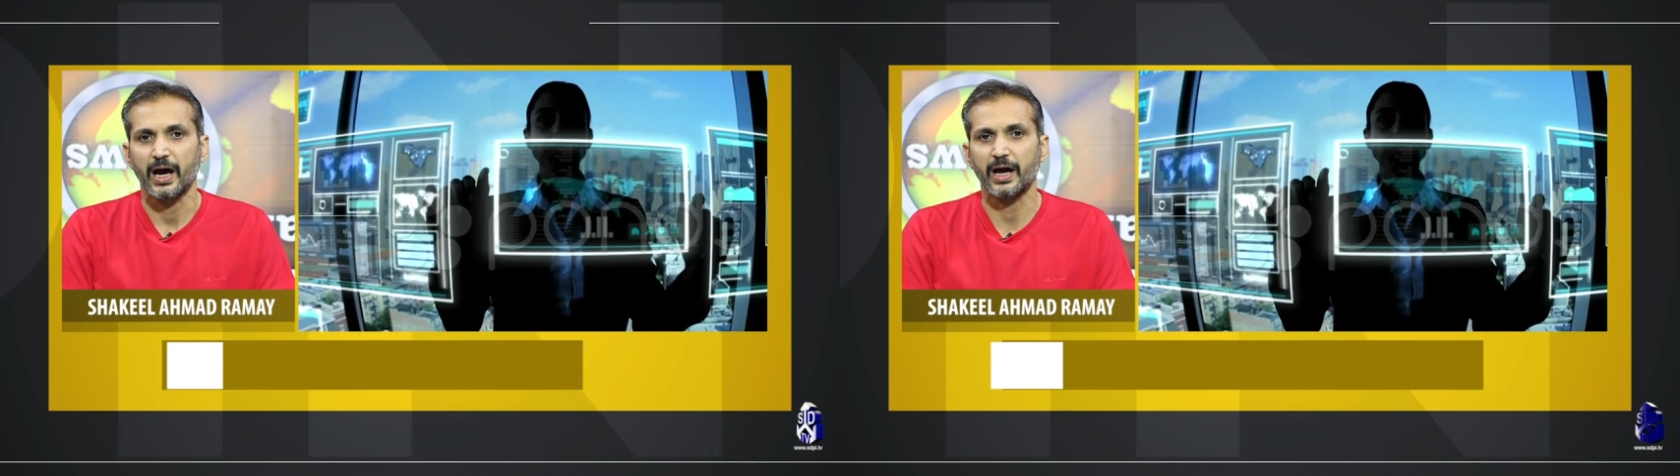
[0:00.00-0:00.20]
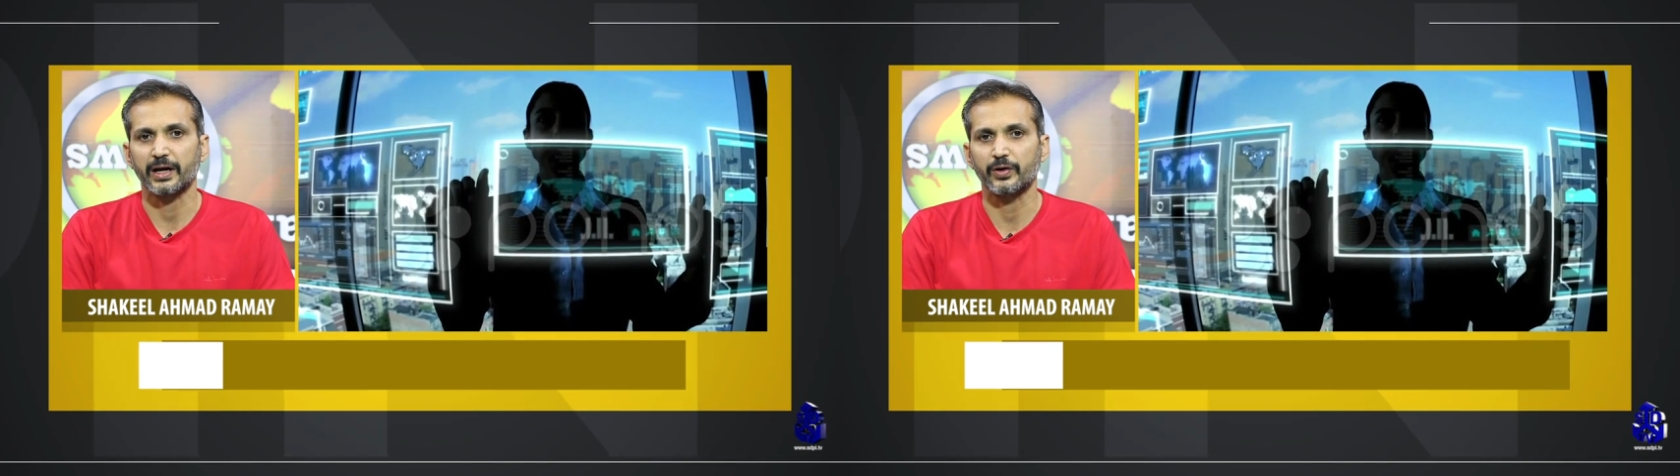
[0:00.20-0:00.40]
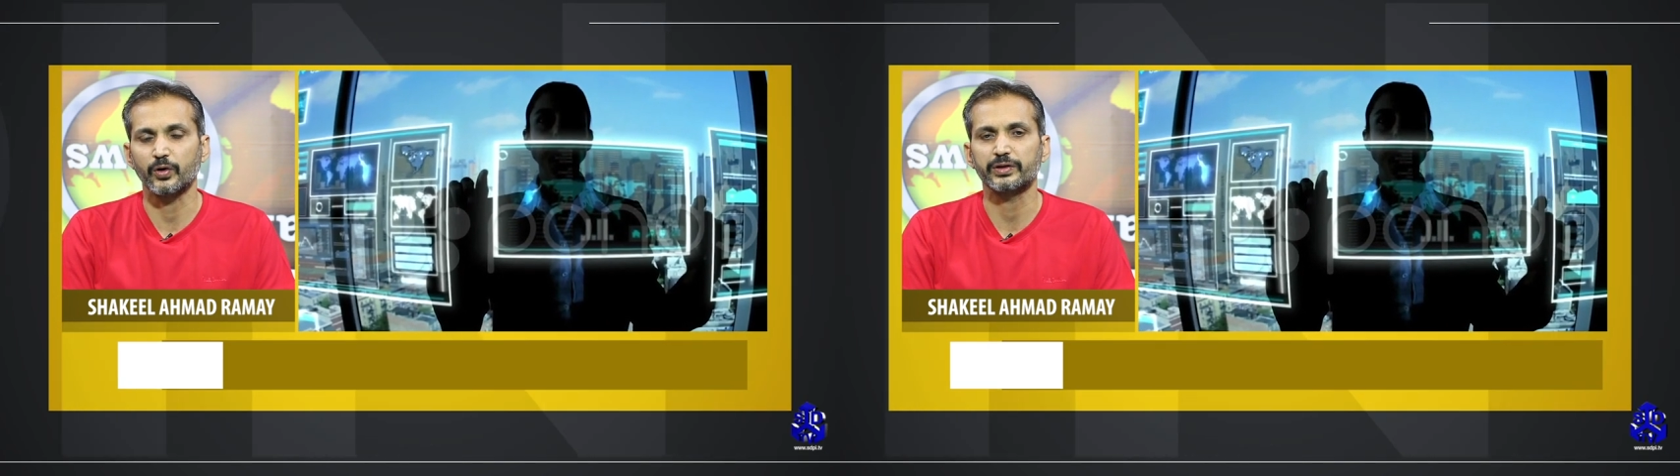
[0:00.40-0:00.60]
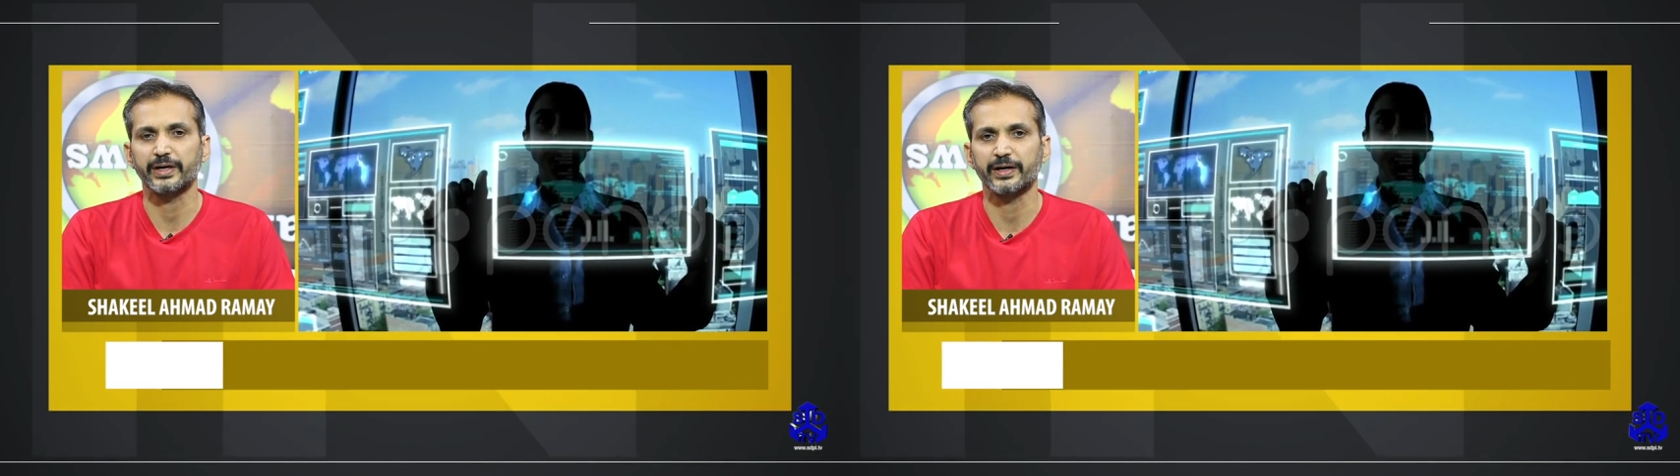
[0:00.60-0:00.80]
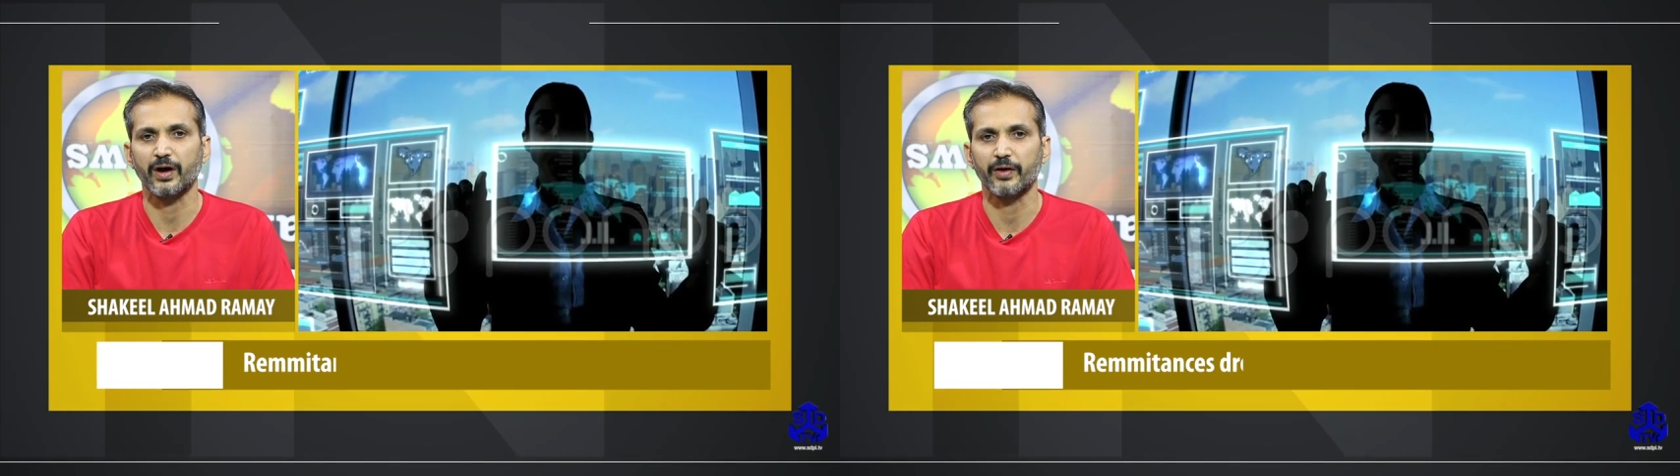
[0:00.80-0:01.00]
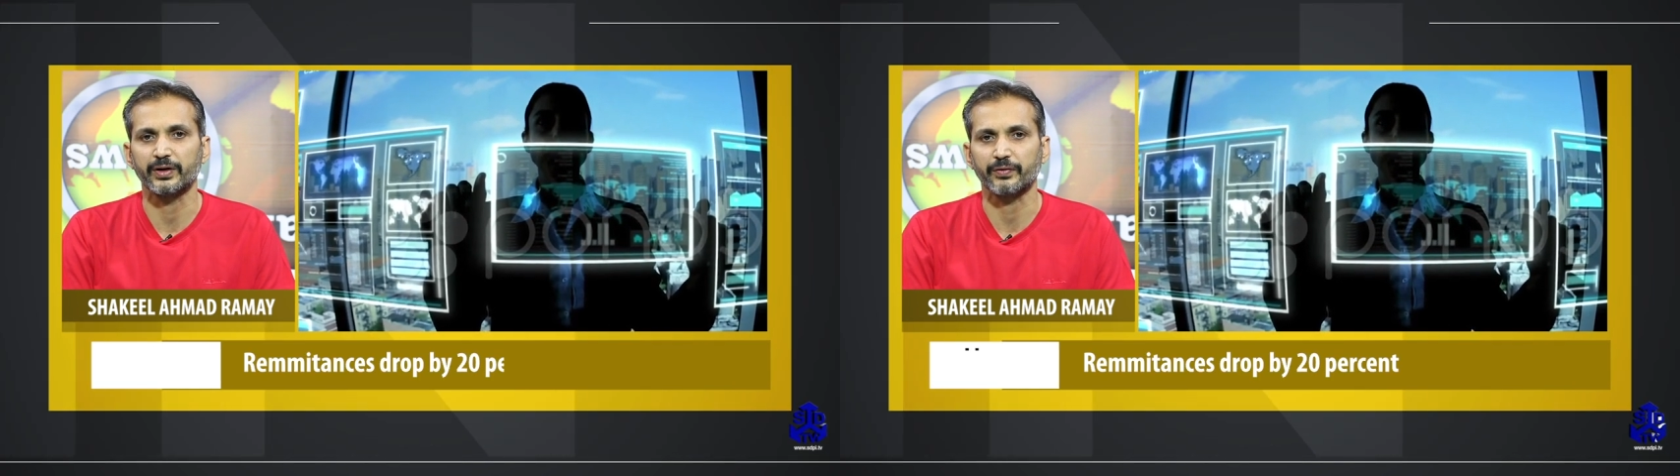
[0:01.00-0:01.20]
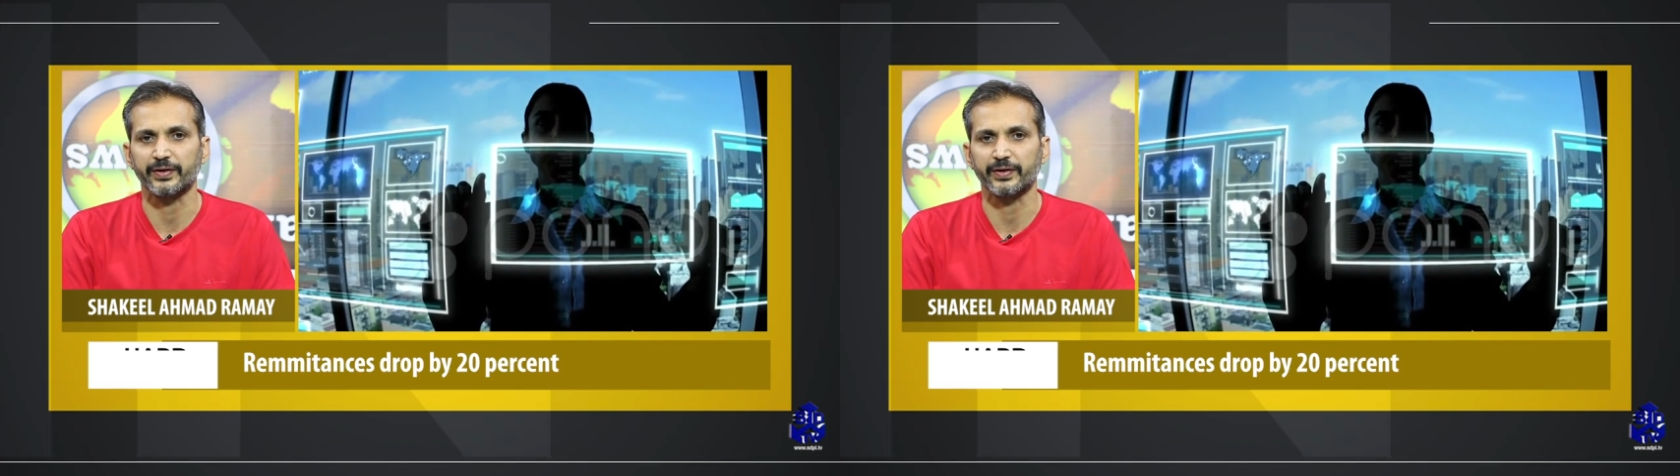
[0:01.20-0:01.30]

a growth rate of the